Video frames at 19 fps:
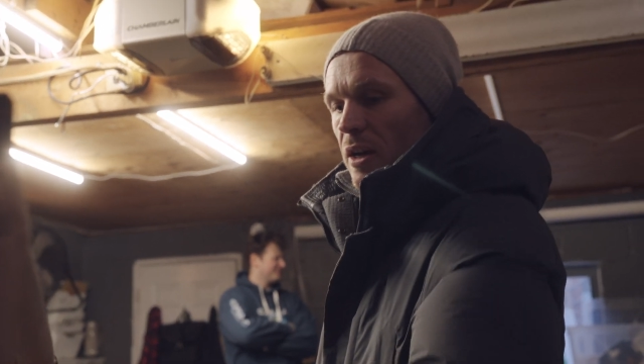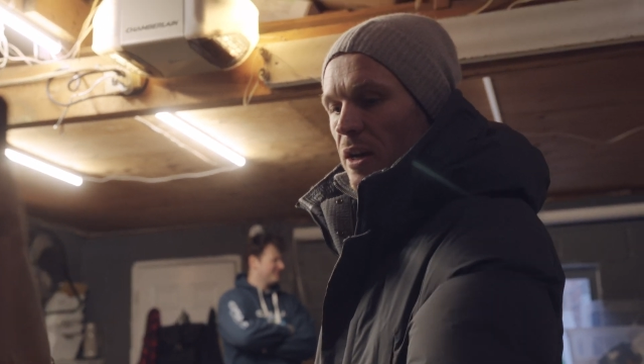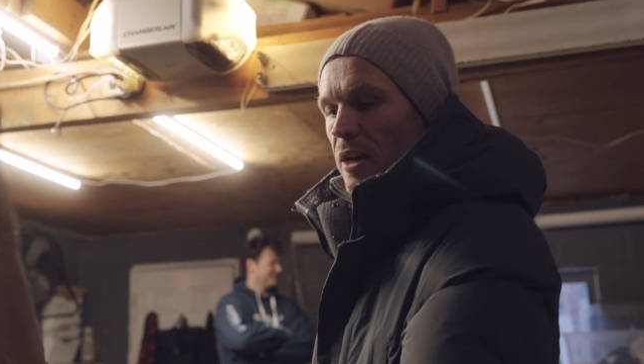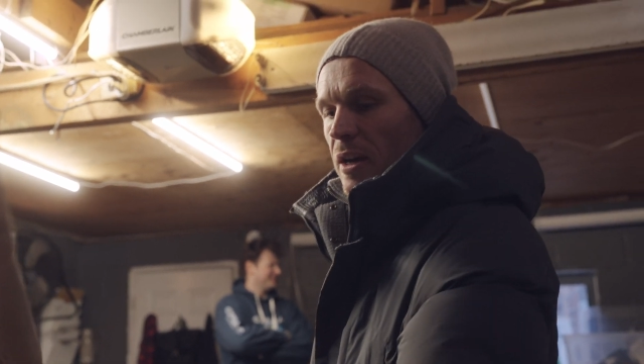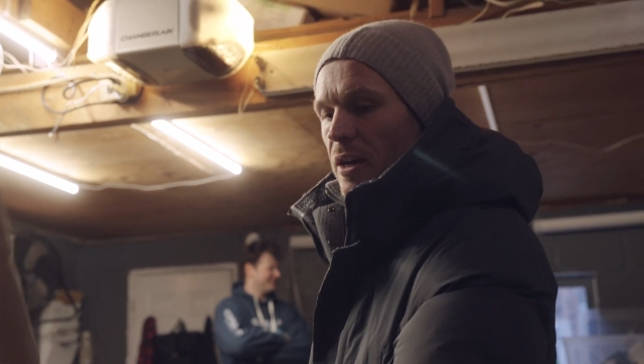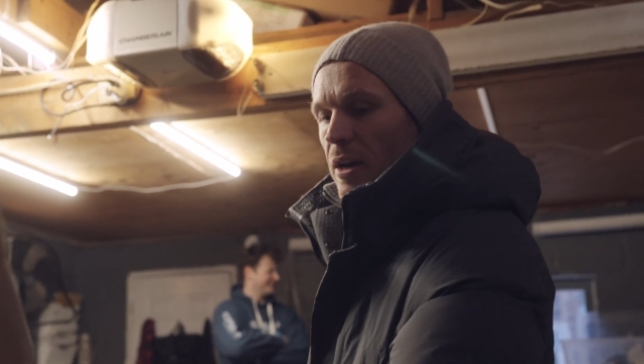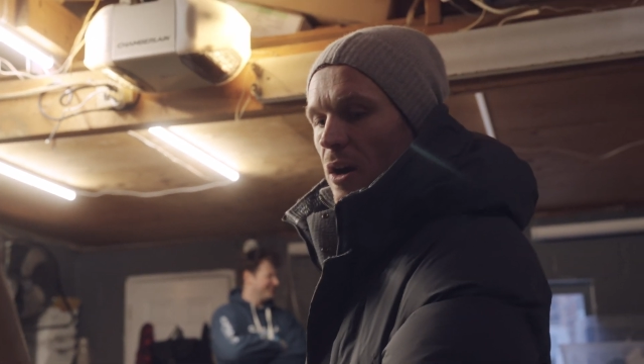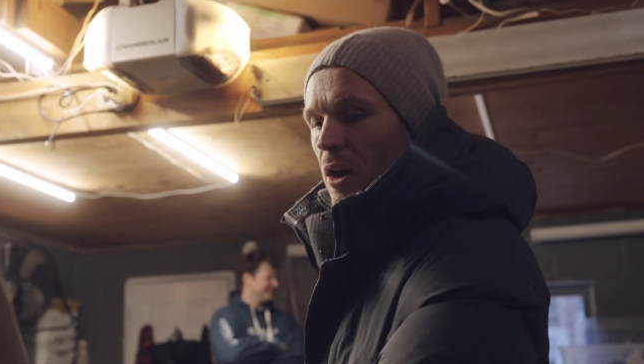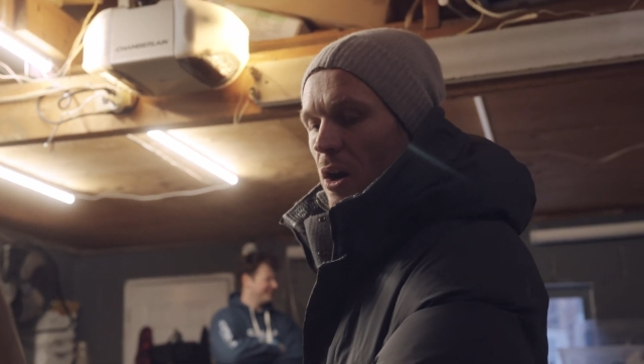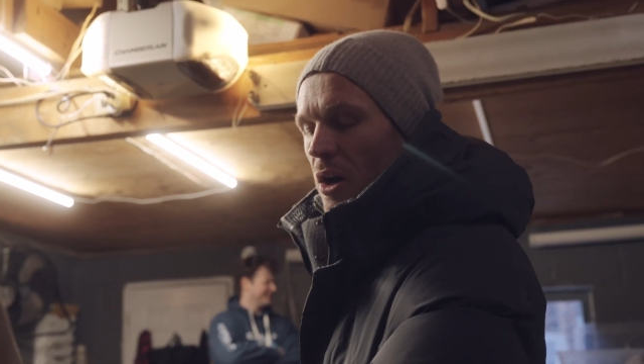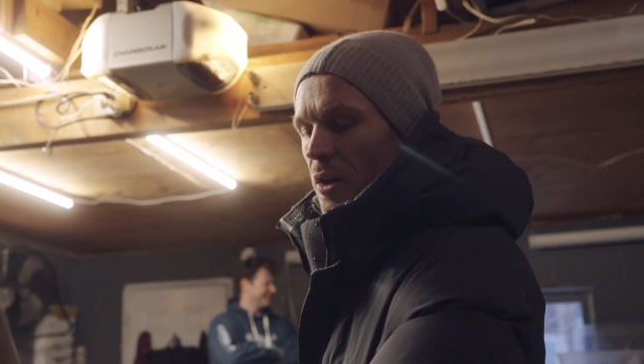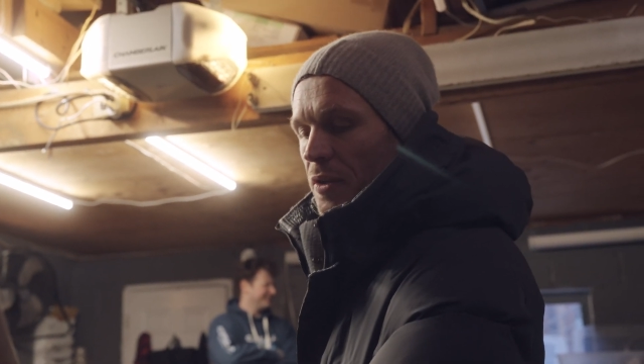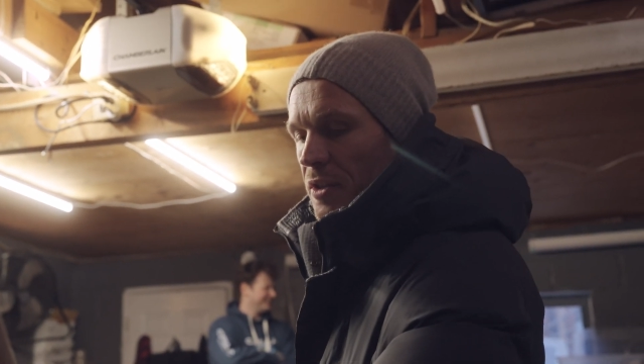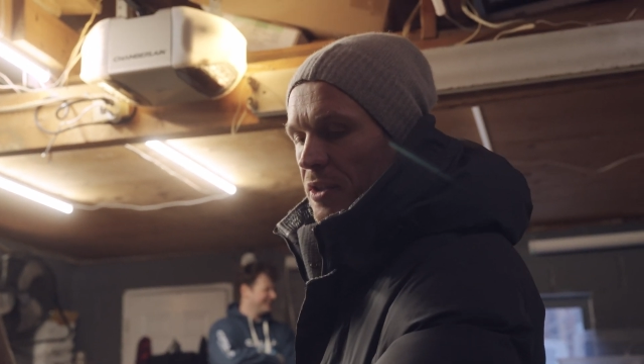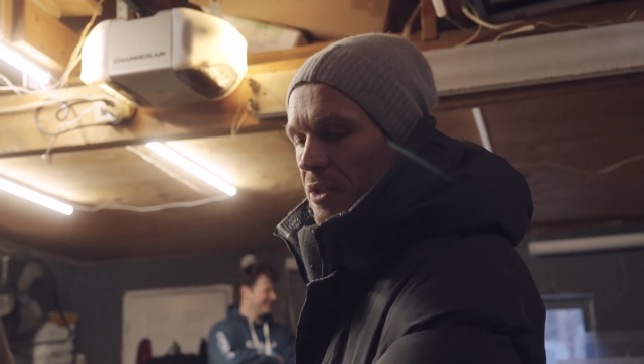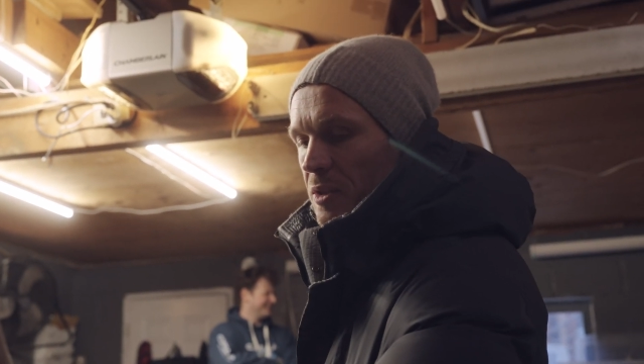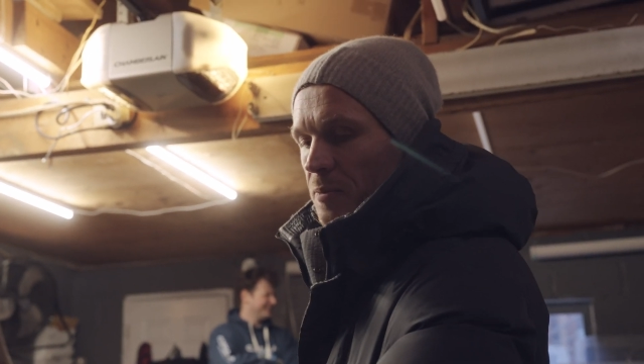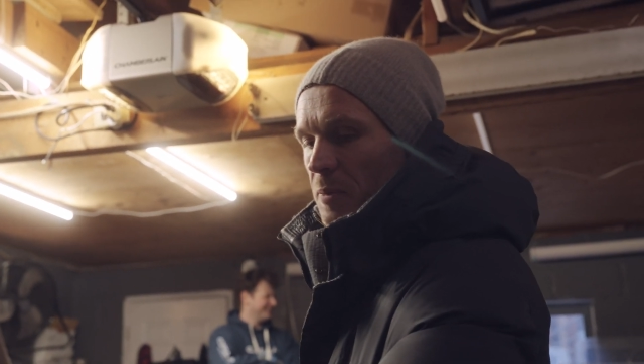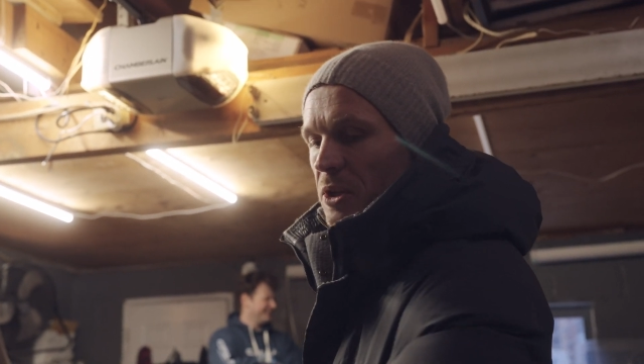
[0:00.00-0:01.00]
uh, on
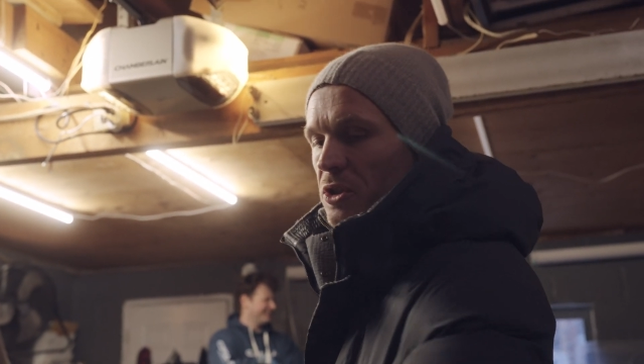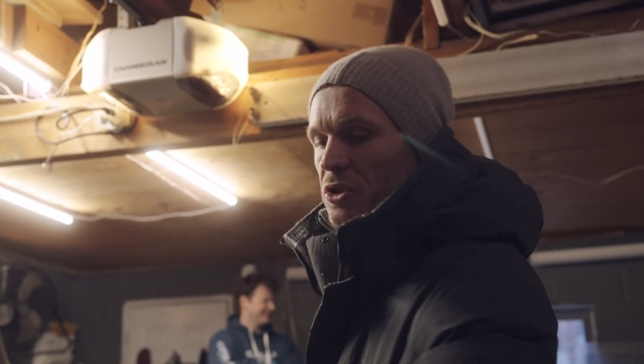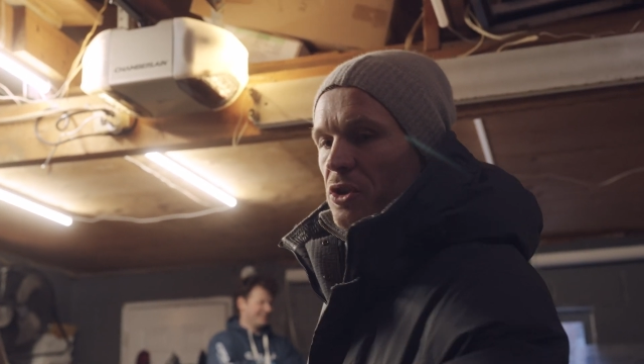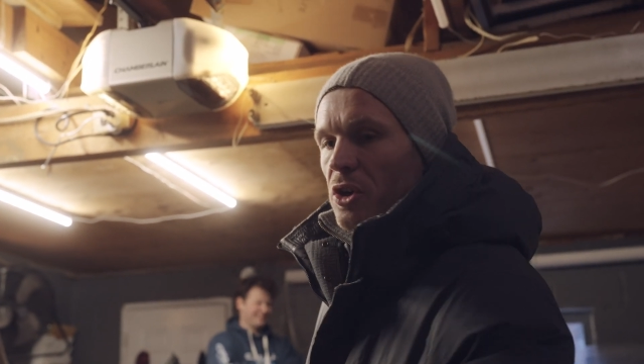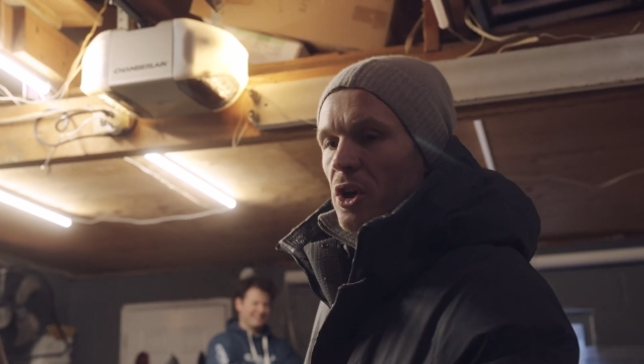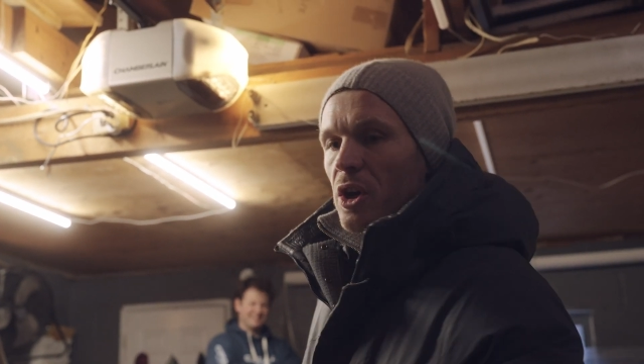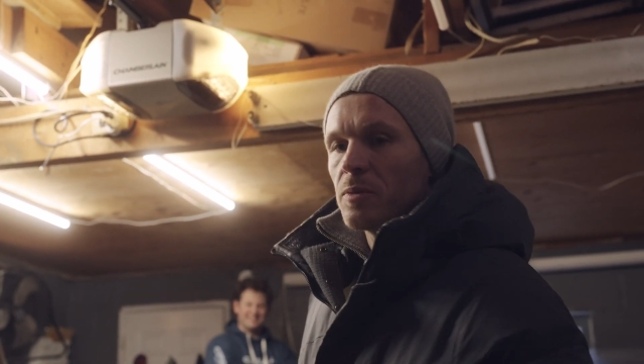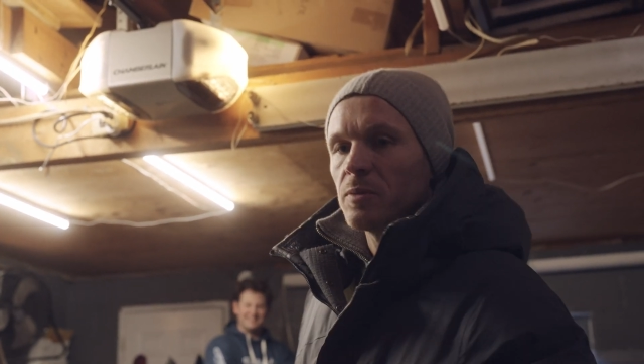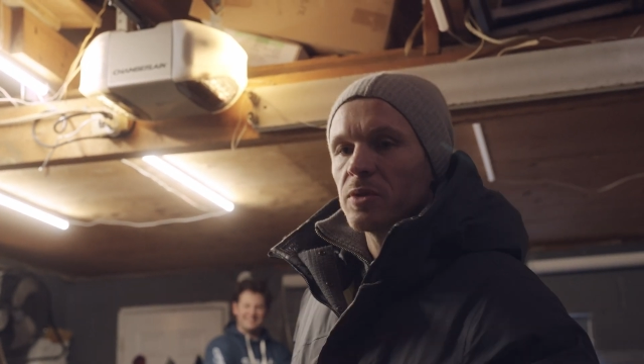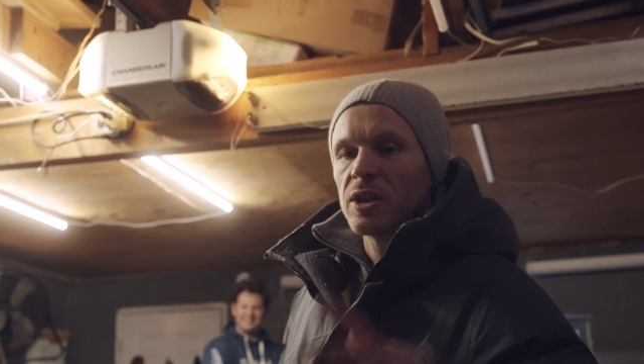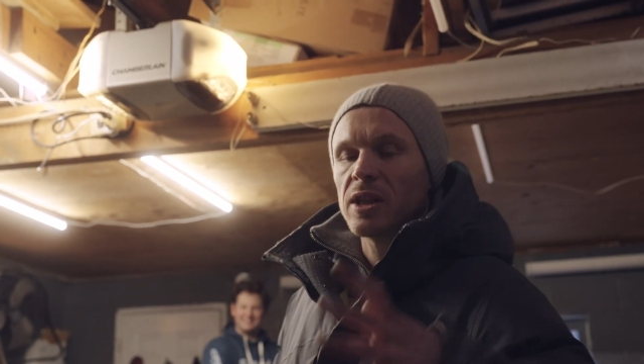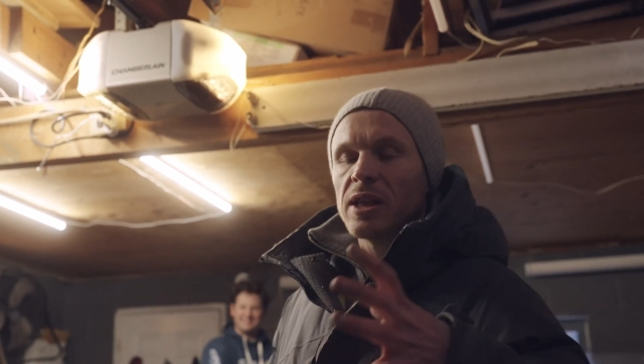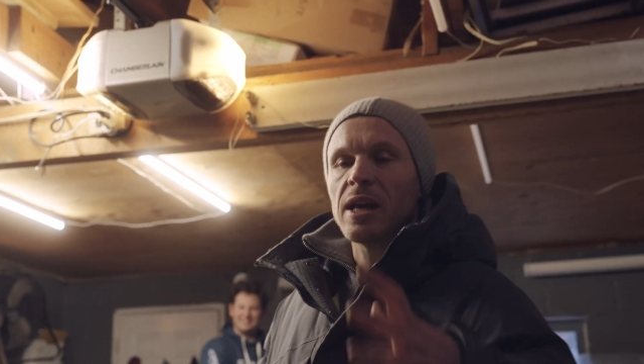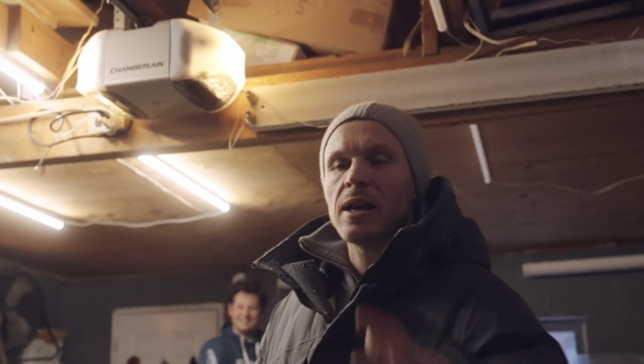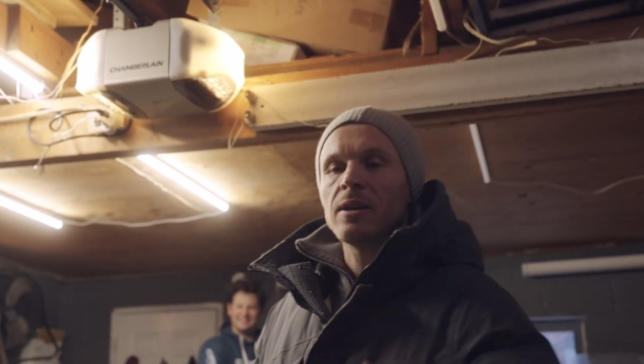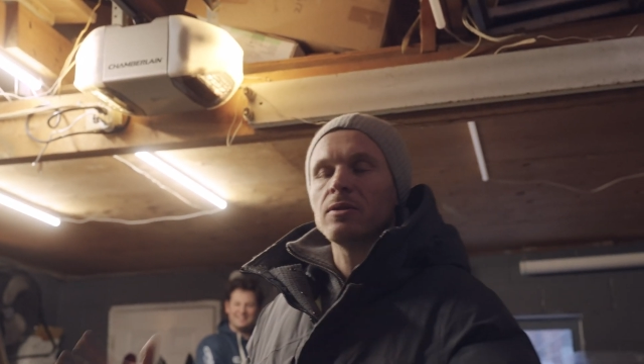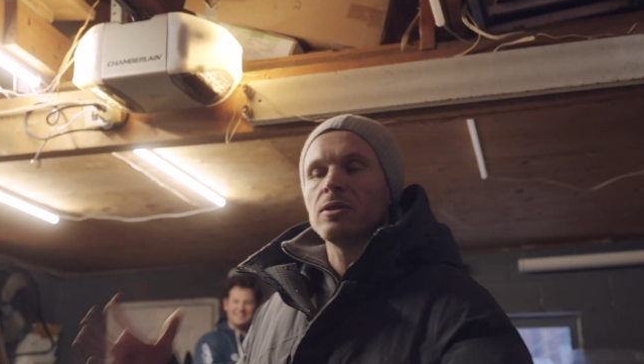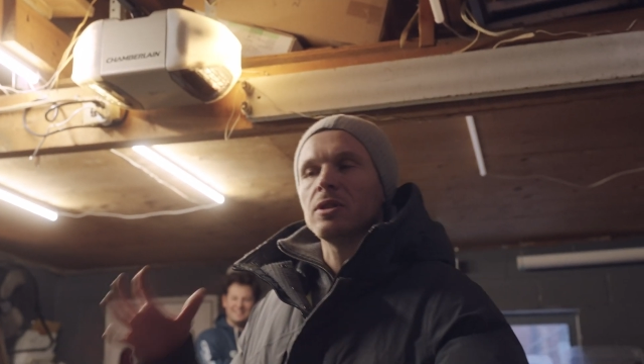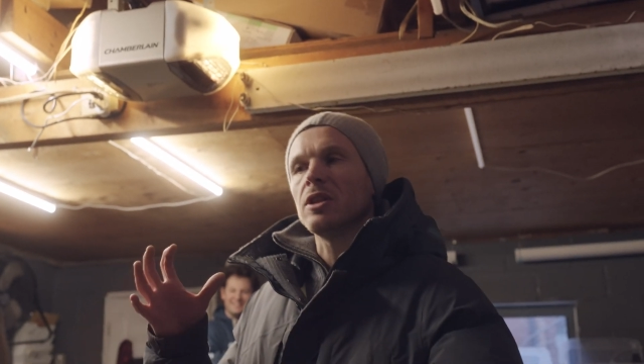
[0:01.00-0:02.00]
the suspension arms
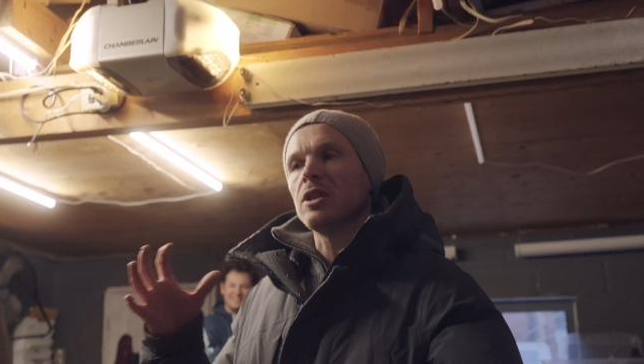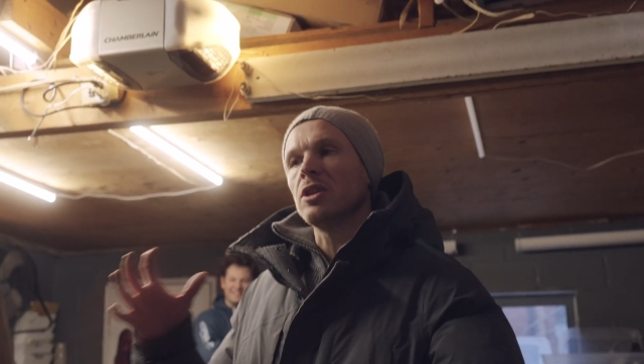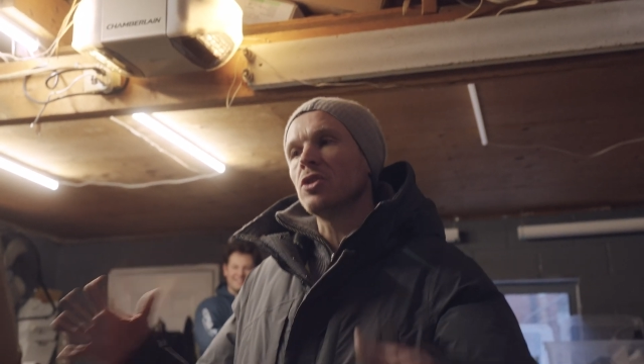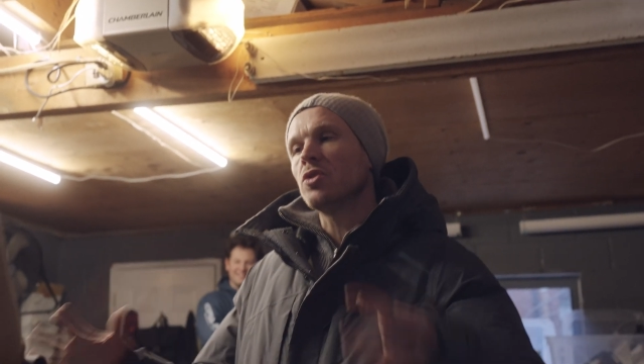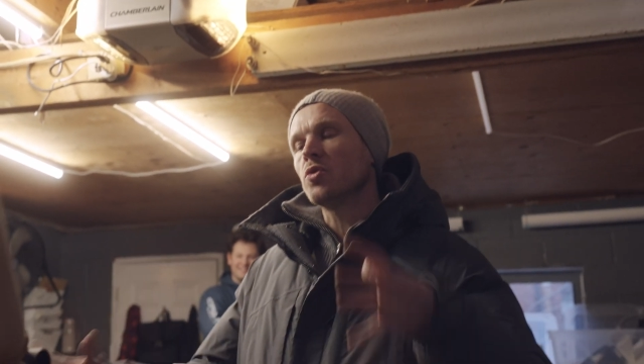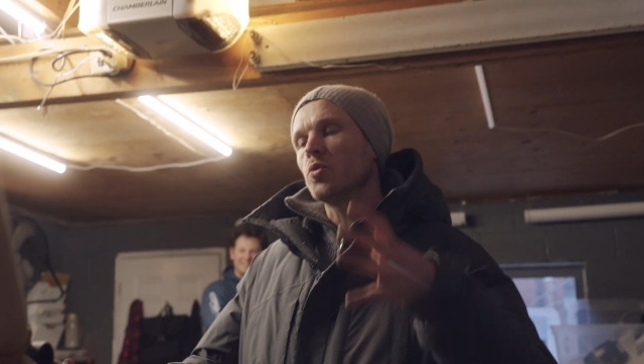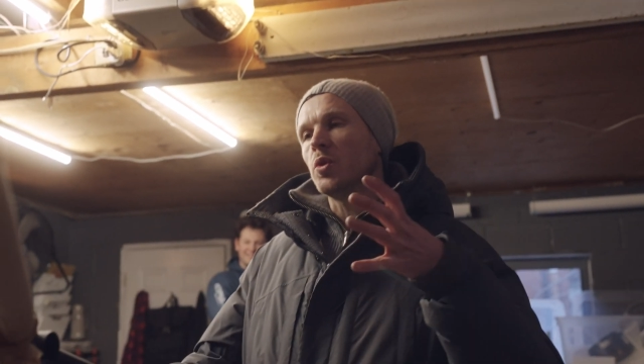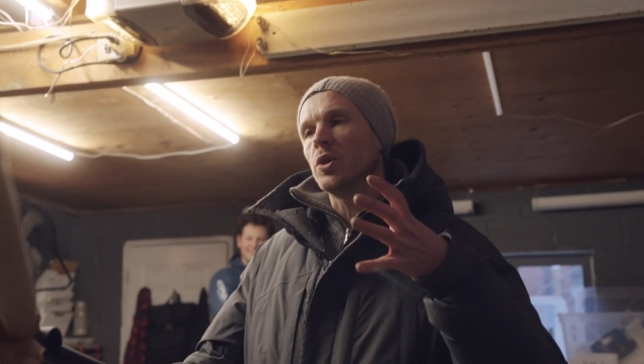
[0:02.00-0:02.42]
allows each